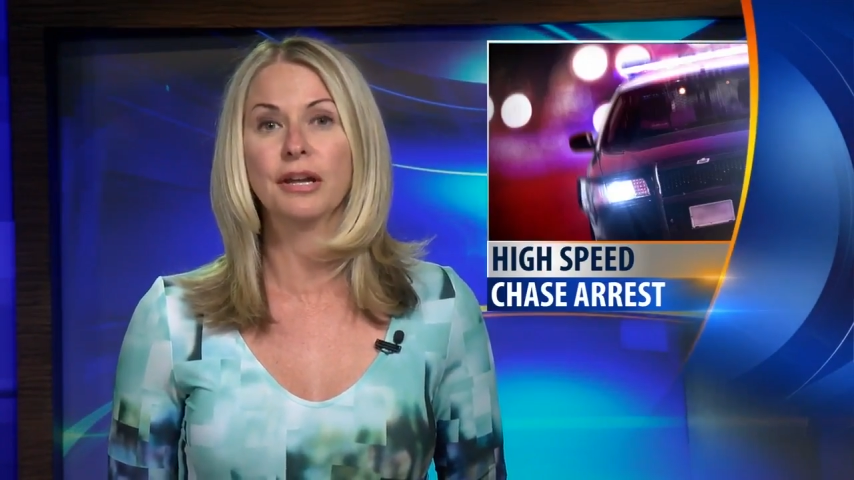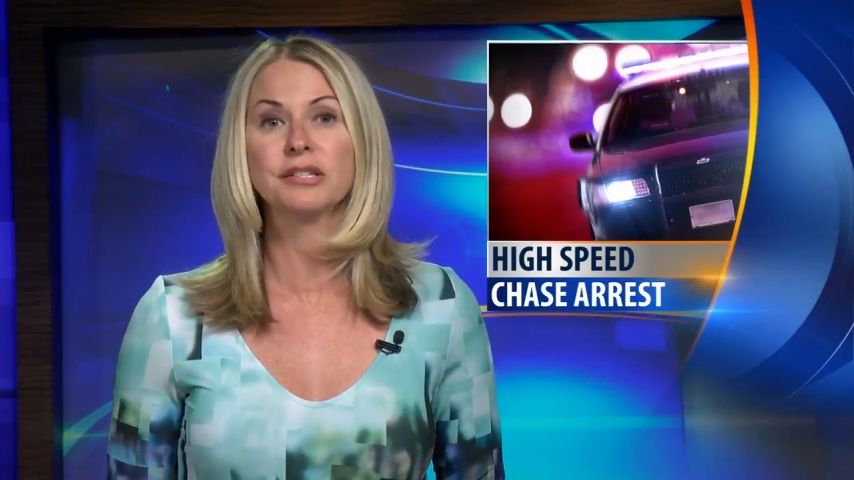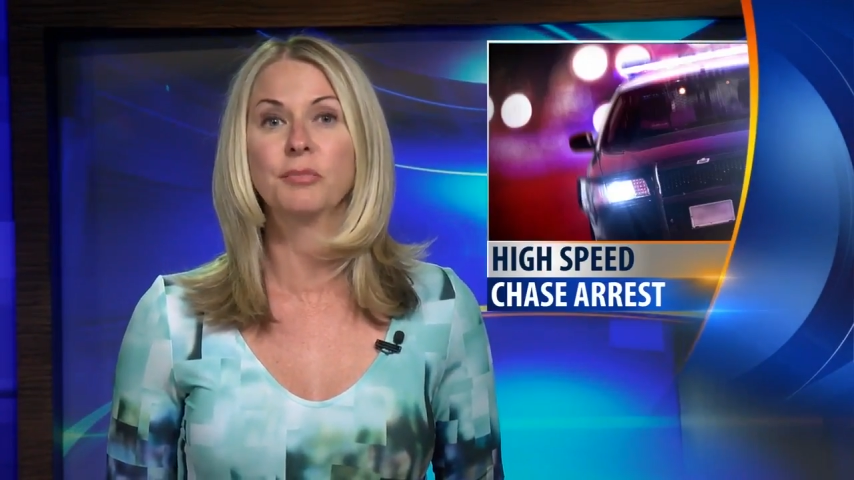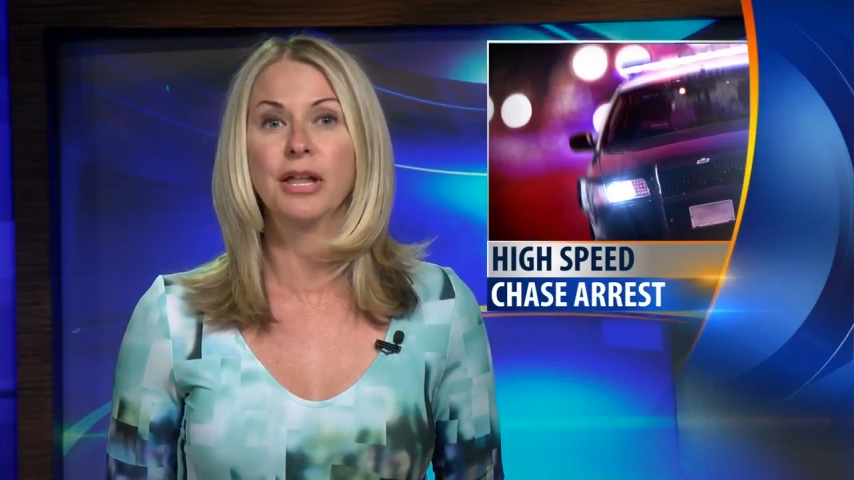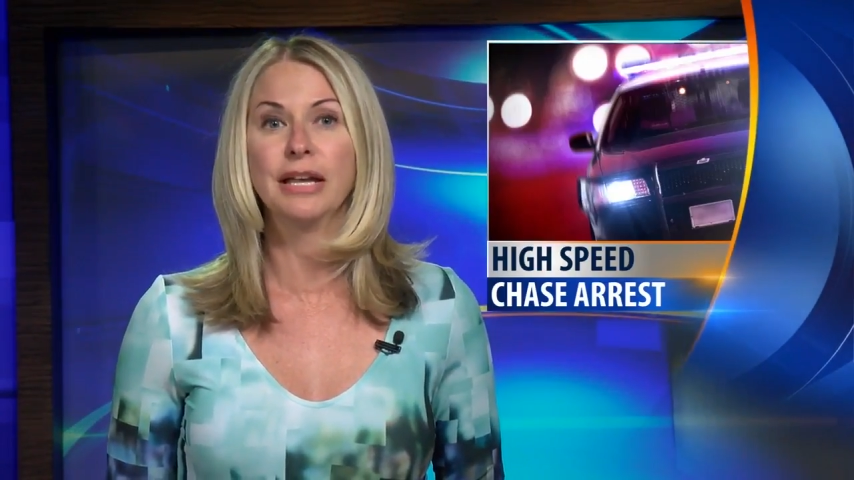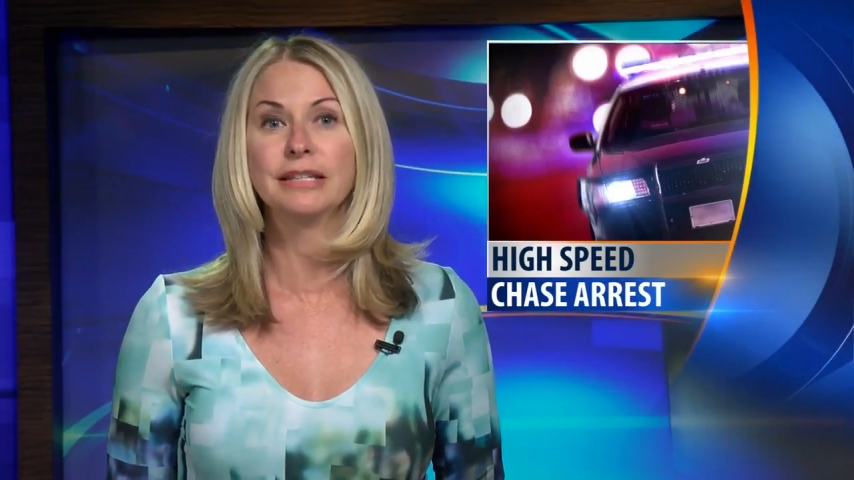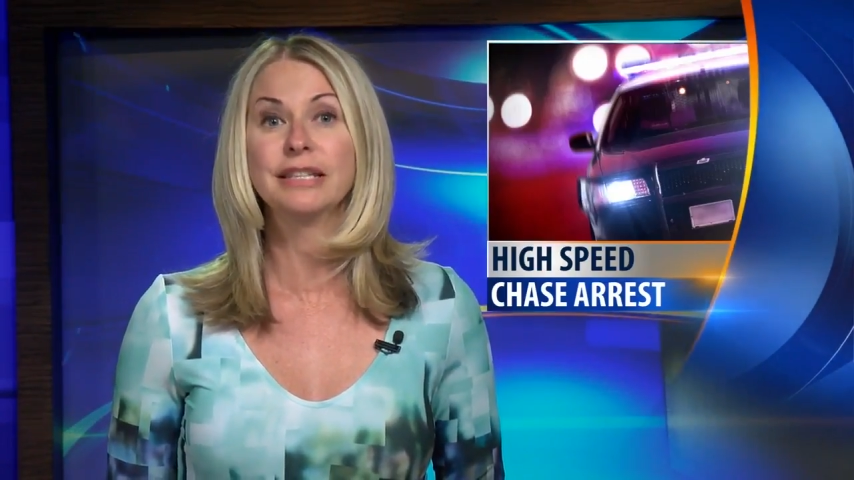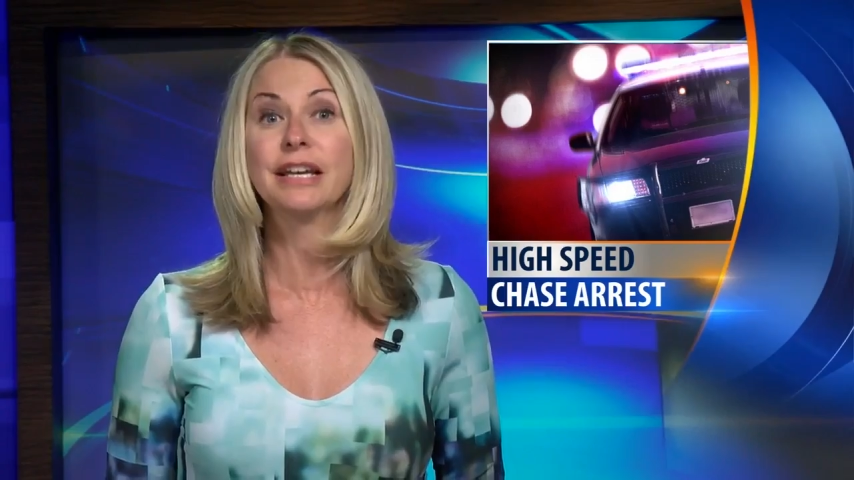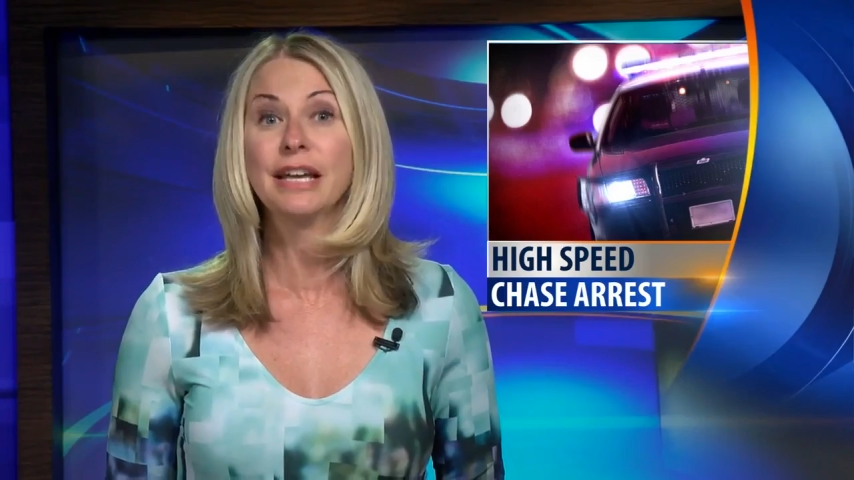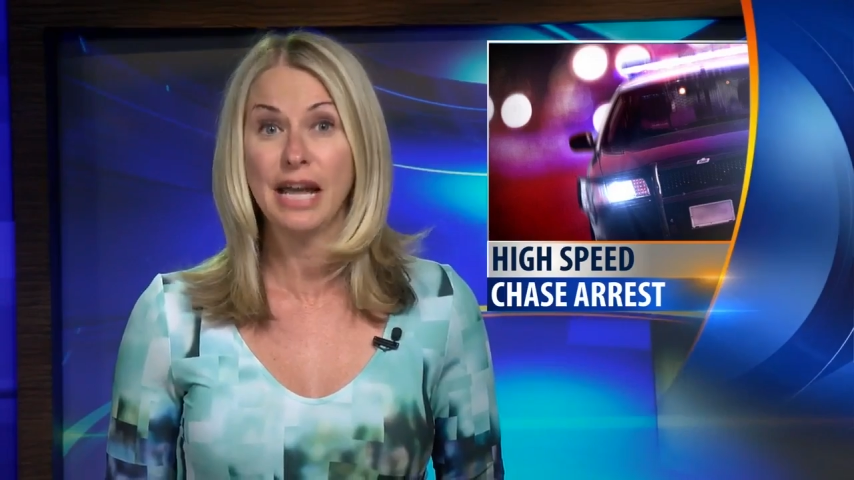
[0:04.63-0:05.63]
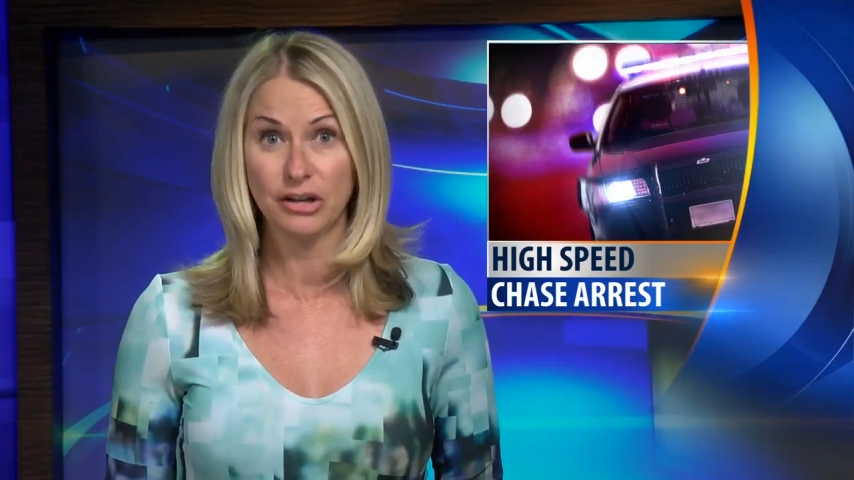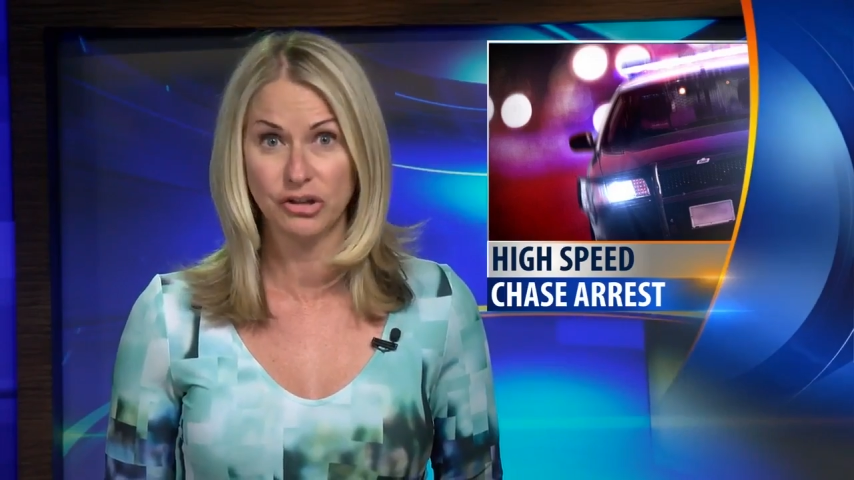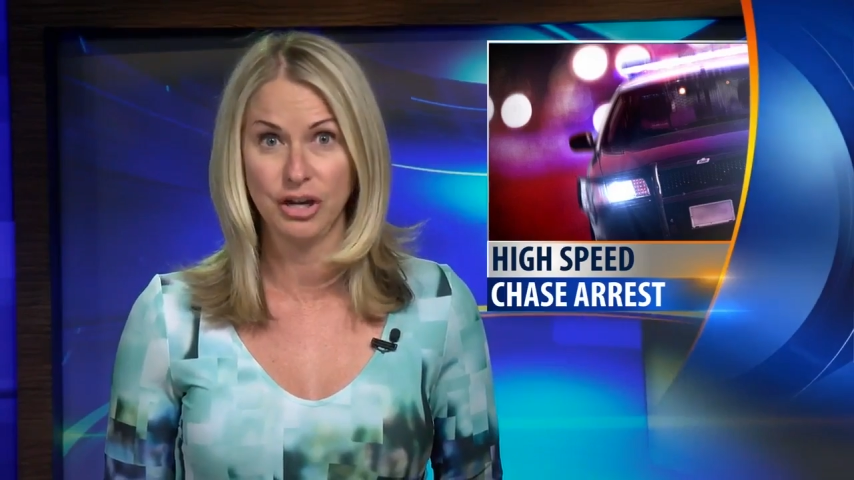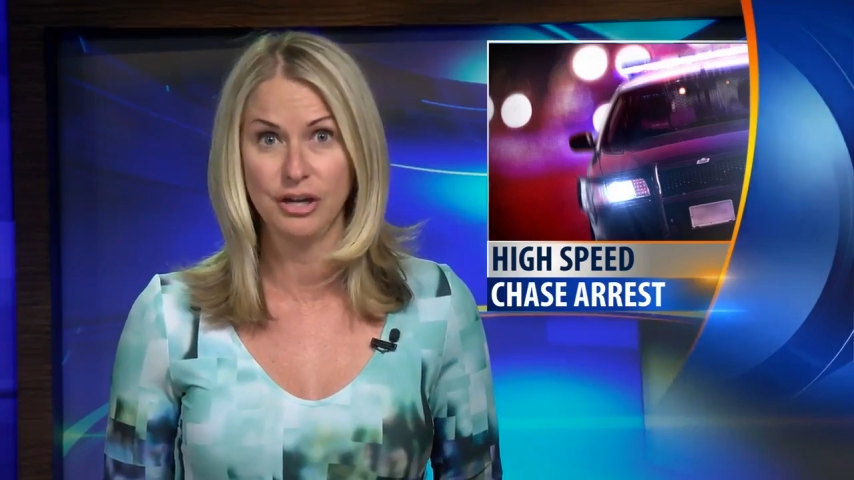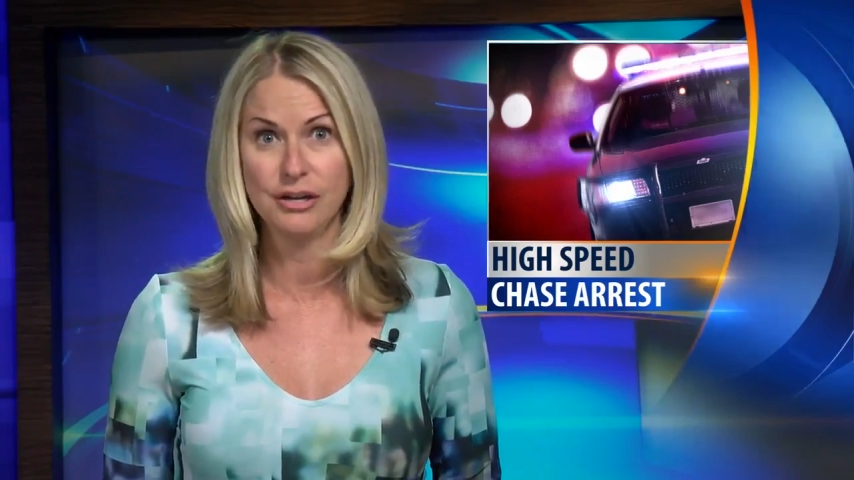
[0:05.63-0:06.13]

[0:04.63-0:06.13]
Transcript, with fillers: explains the connection.